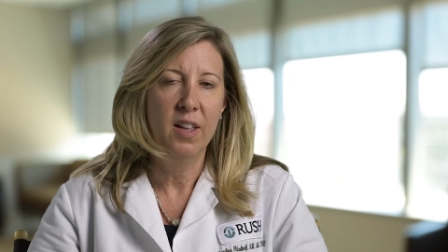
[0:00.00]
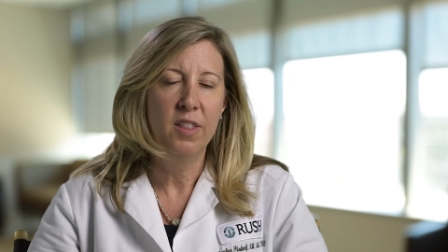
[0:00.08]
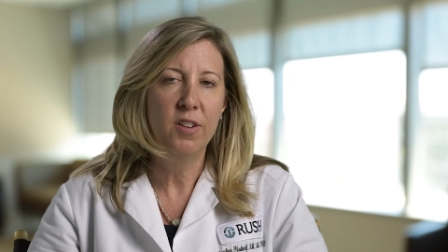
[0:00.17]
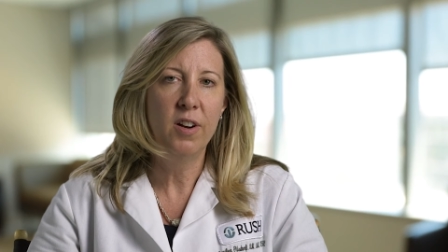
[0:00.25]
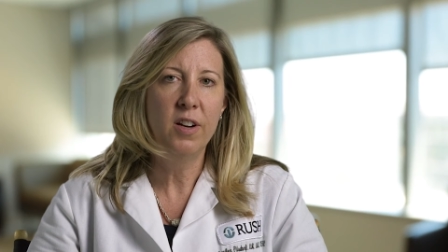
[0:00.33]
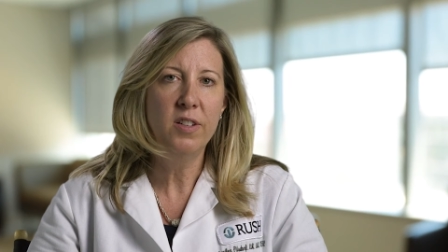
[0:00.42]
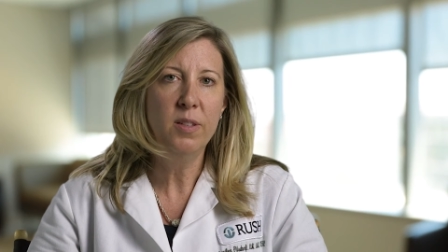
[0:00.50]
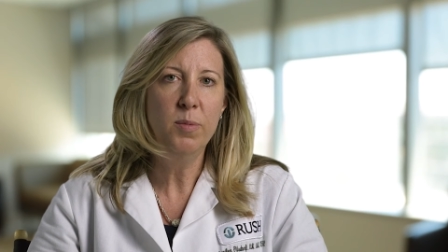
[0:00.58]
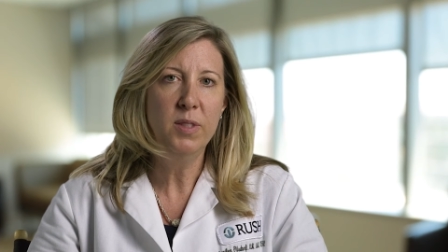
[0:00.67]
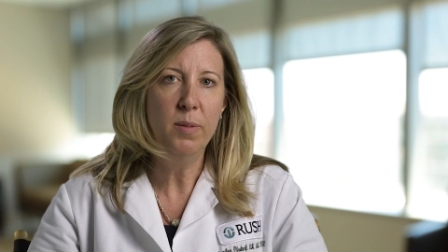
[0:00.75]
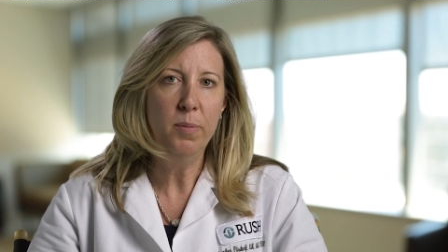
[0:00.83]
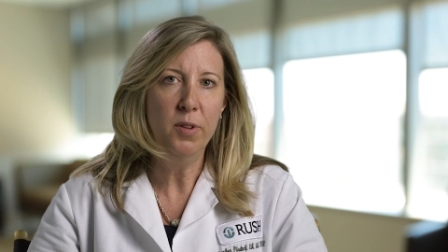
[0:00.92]
There are some
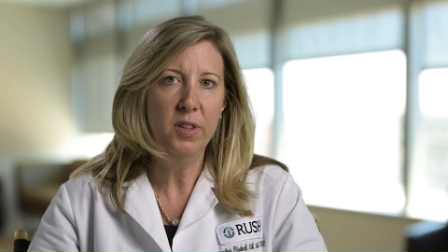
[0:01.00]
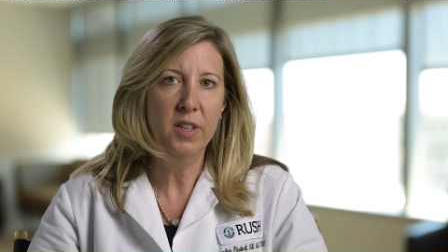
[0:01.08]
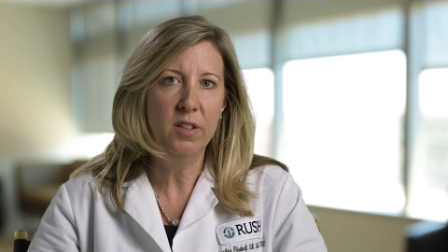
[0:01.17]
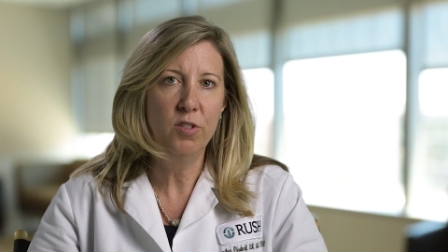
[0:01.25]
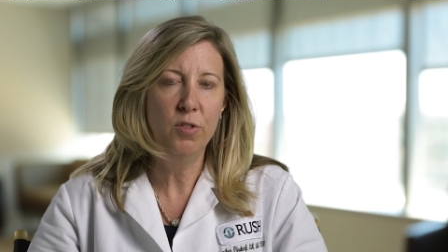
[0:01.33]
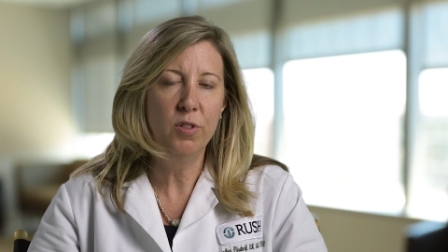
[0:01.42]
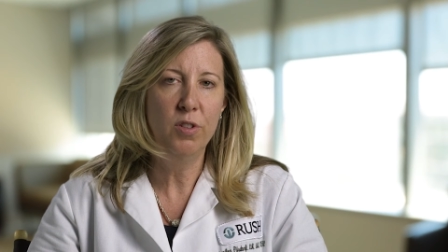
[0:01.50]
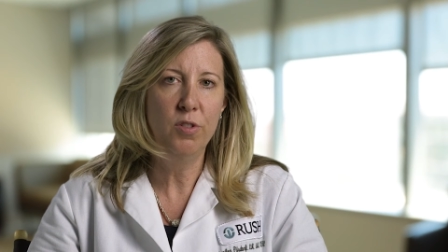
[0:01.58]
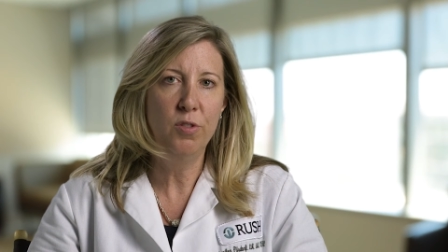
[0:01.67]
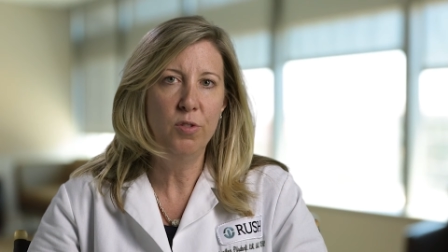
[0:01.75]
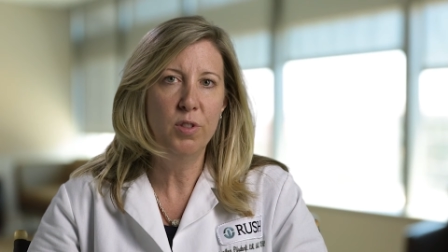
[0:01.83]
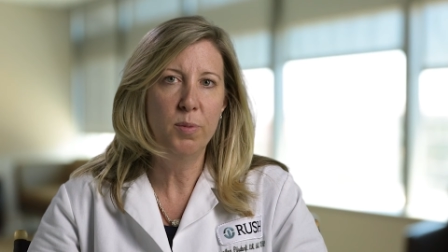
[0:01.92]
simple things you can
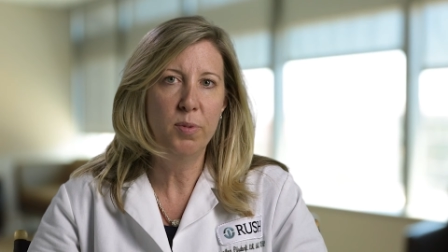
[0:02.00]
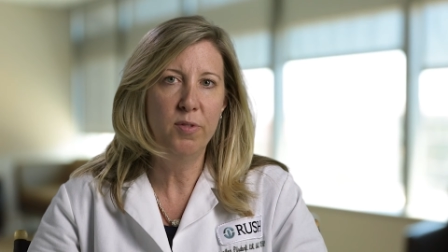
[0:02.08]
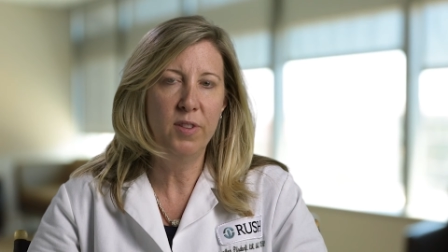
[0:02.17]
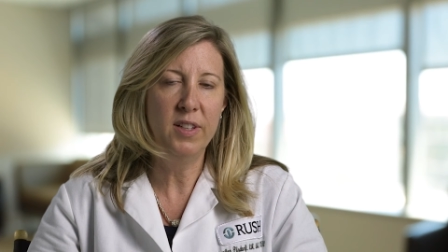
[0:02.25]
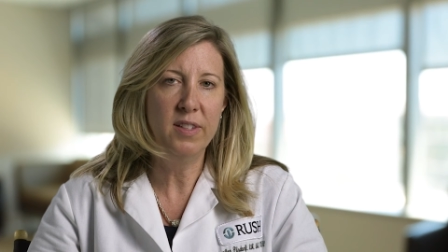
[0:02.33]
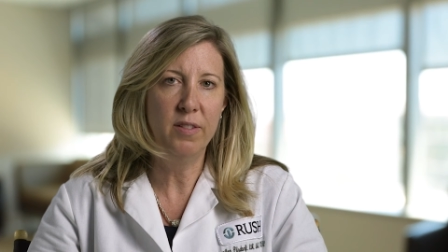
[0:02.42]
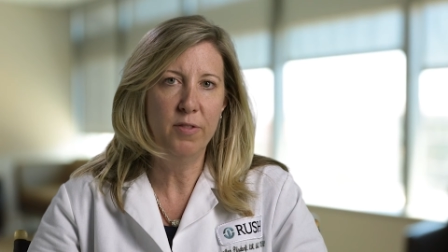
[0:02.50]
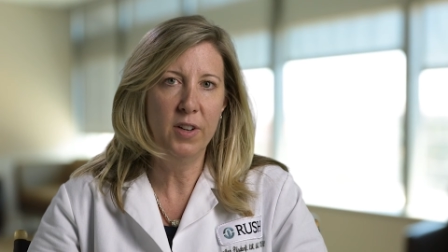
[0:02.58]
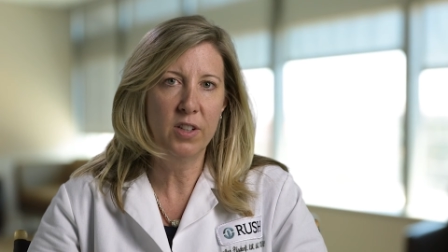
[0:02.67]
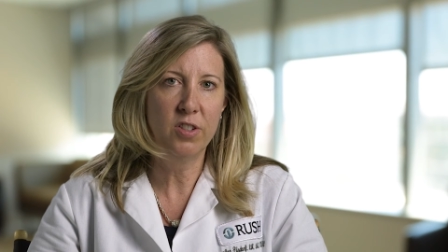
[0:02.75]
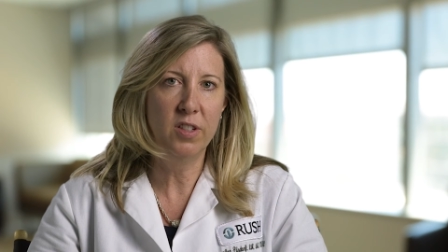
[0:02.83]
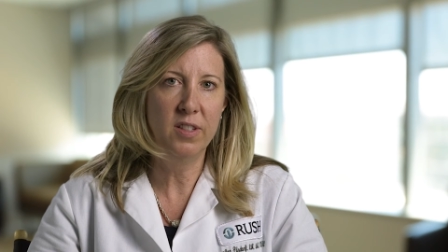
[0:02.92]
do to prevent
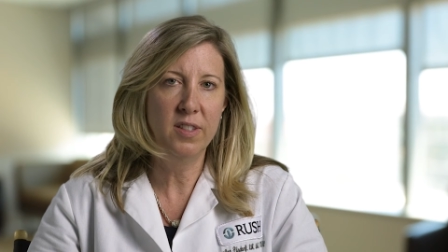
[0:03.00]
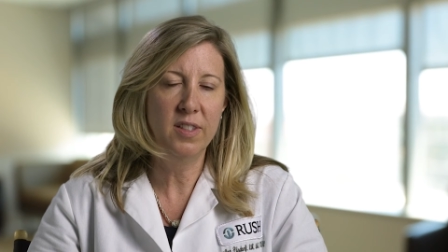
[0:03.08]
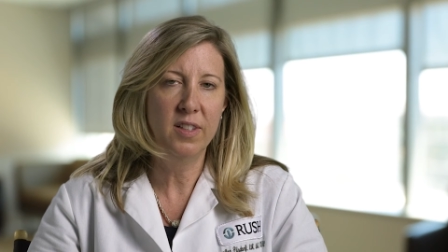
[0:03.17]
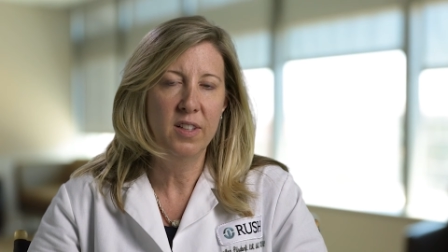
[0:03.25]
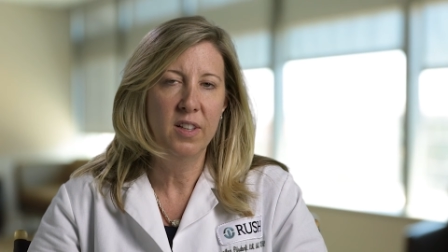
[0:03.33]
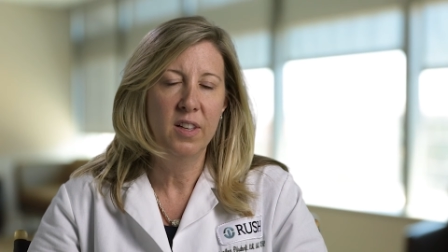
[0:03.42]
infections.